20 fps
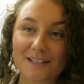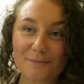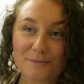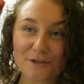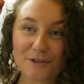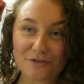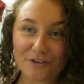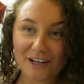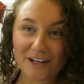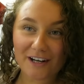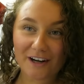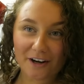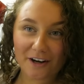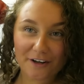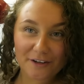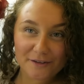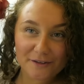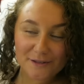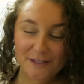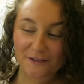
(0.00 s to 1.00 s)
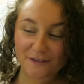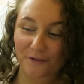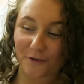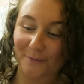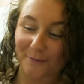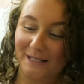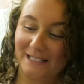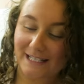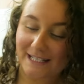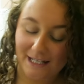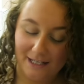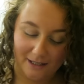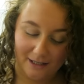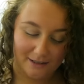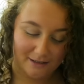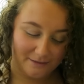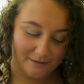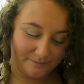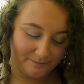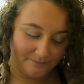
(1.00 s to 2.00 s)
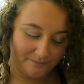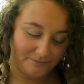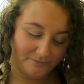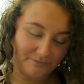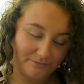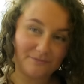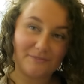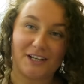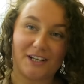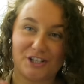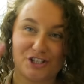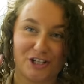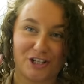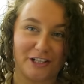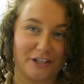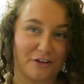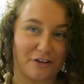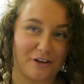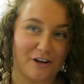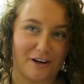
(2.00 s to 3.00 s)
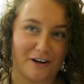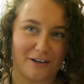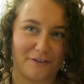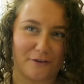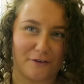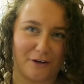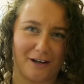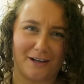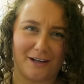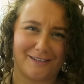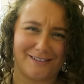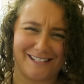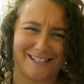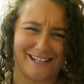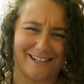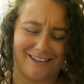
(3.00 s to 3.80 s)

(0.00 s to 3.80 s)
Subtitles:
Some Doritos for my dinner. It's chili con carne for like